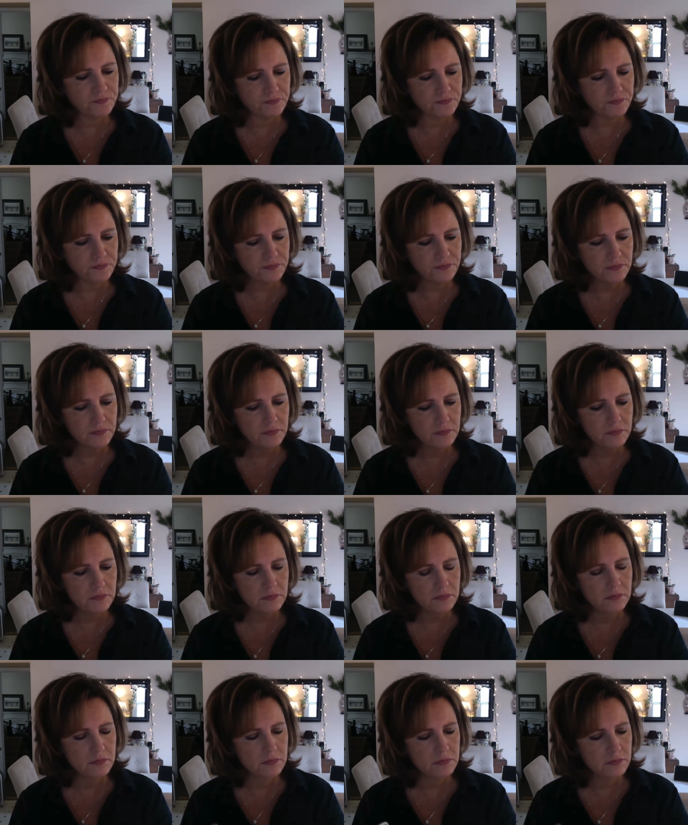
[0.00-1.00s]

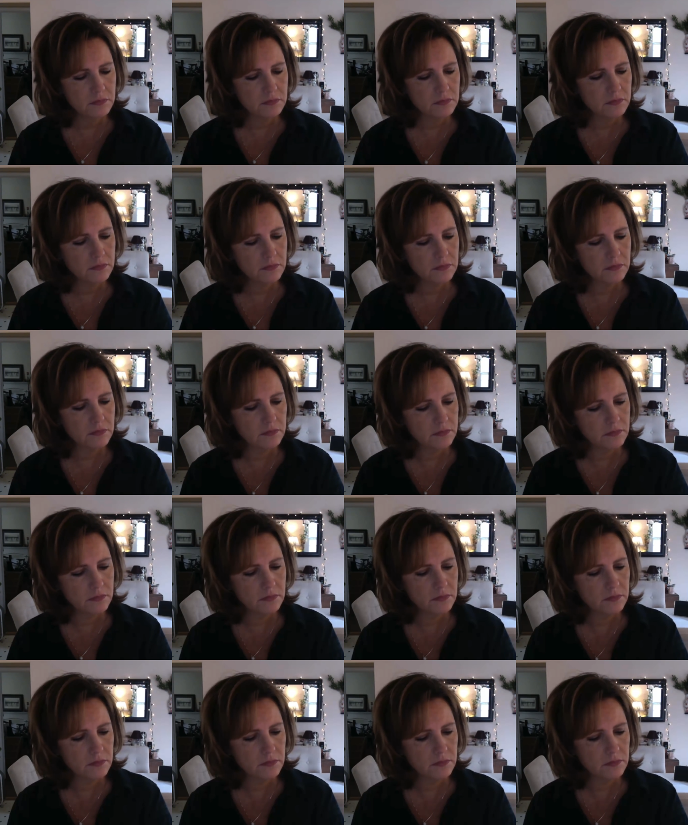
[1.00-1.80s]
(silence)